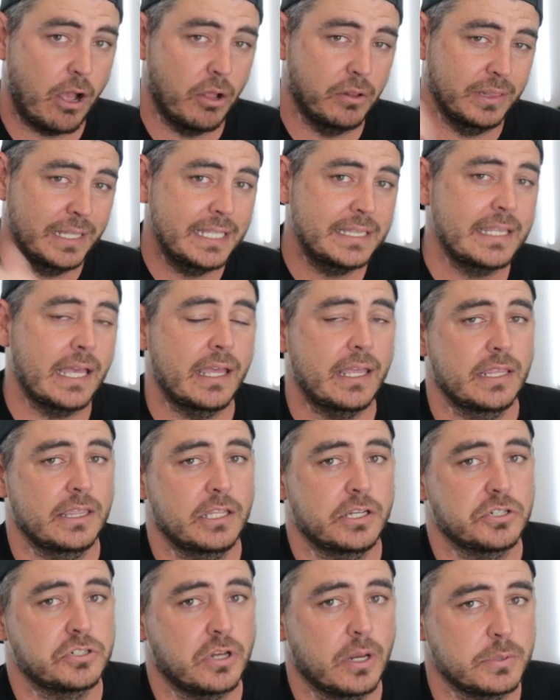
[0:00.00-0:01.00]
I'll link that in
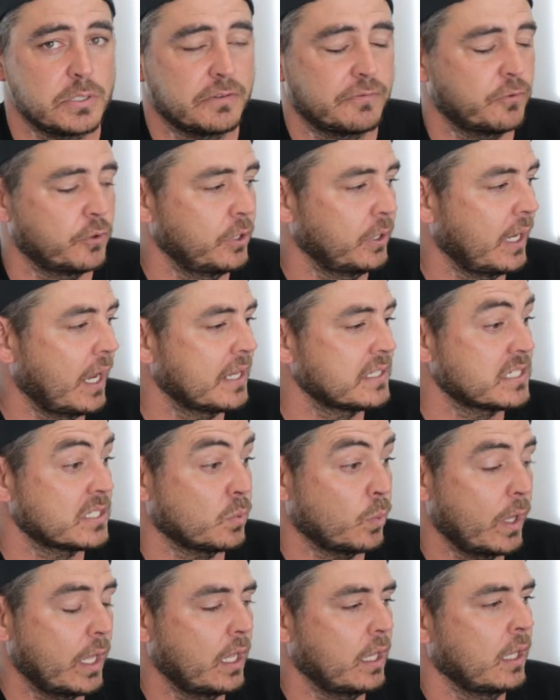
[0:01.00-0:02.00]
the description for you guys
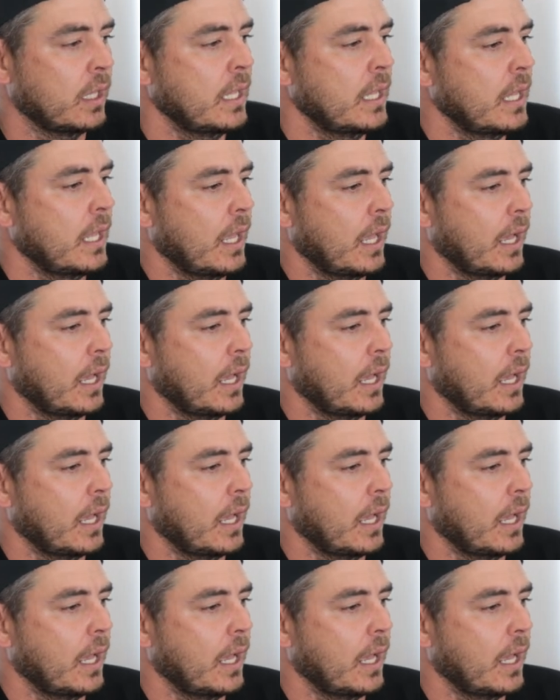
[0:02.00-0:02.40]
as well.